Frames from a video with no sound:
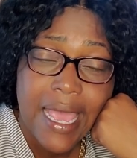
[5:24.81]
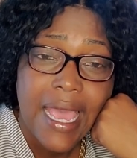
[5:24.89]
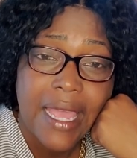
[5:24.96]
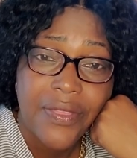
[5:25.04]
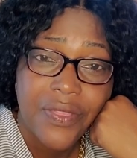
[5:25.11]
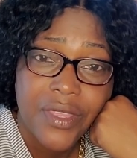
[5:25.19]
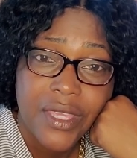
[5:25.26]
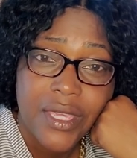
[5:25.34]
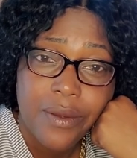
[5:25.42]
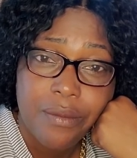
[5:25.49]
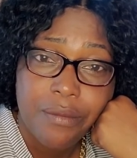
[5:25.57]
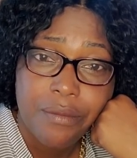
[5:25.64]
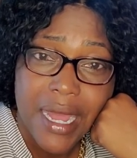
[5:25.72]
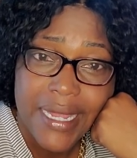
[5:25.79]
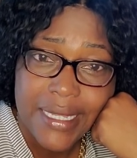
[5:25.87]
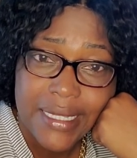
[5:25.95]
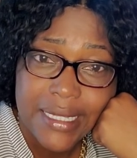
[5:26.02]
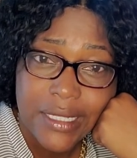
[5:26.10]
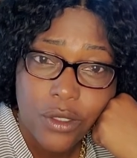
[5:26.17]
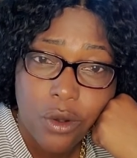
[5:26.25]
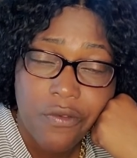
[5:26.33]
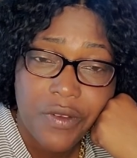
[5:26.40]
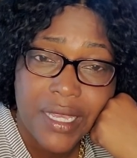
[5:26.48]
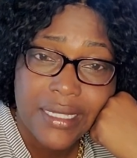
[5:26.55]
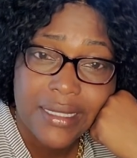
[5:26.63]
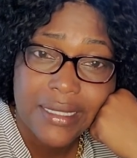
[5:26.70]
and the mindset of
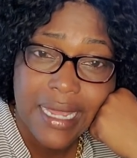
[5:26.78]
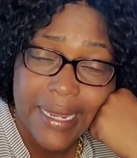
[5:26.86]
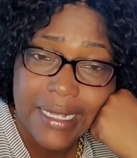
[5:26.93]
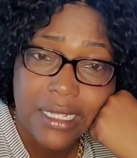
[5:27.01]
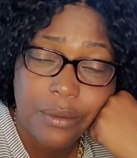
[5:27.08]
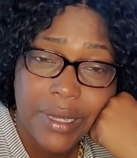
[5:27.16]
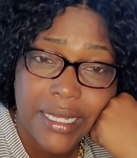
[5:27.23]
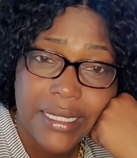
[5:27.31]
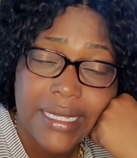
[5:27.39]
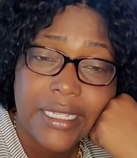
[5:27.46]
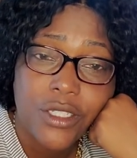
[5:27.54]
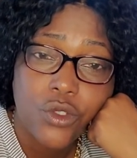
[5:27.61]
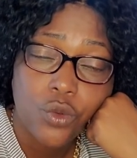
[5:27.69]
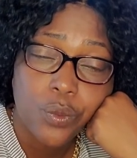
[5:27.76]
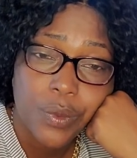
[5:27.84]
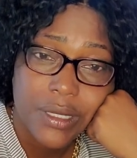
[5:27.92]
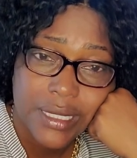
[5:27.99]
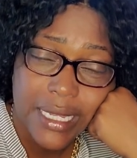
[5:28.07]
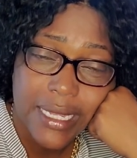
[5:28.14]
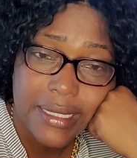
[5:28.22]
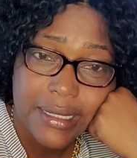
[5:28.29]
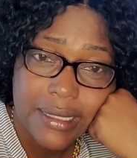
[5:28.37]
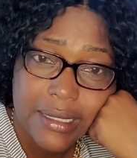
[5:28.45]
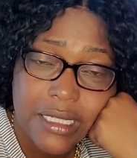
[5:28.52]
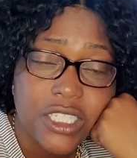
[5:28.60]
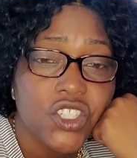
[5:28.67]
entitlement that you possess
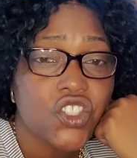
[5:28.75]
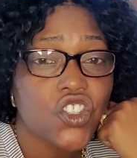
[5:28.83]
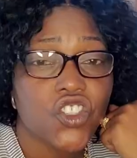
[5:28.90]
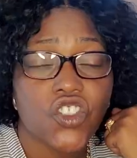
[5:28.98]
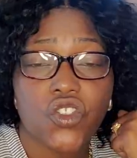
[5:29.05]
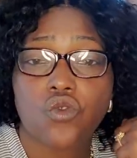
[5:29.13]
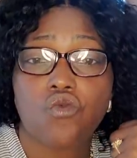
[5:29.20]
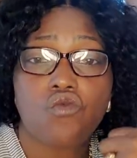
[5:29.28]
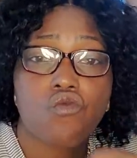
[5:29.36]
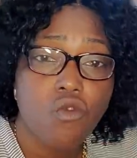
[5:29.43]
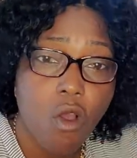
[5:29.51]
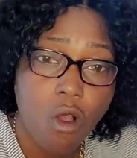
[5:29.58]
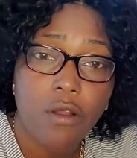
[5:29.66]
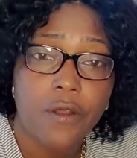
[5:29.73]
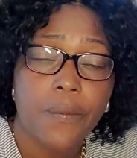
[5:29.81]
is just wrong.